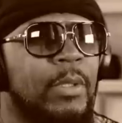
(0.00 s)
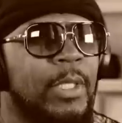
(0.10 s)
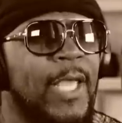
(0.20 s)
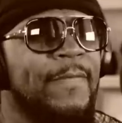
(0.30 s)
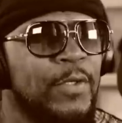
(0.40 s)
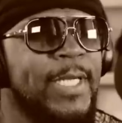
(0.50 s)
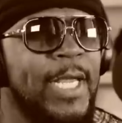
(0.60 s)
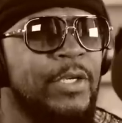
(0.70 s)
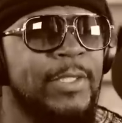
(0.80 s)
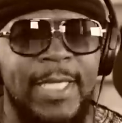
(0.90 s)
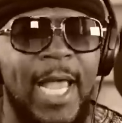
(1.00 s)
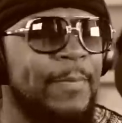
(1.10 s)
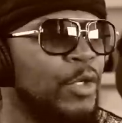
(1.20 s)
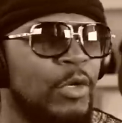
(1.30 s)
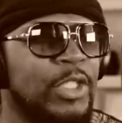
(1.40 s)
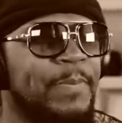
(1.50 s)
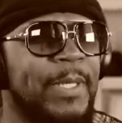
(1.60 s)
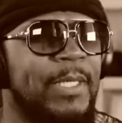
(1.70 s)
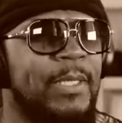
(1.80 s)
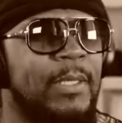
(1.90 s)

If you take your time, you don't spill it.